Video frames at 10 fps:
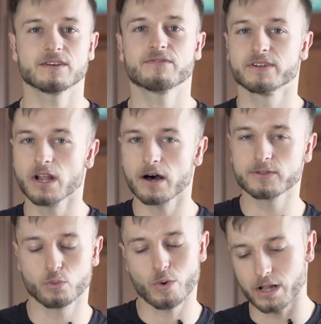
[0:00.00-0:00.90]
If
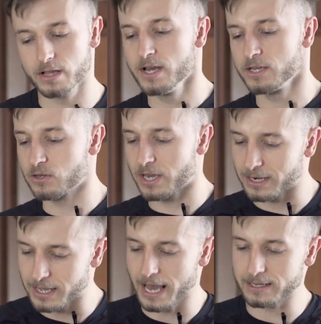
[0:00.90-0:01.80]
not, well, you
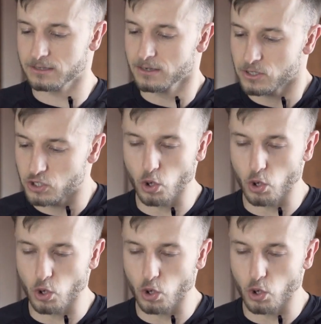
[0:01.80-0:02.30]
can get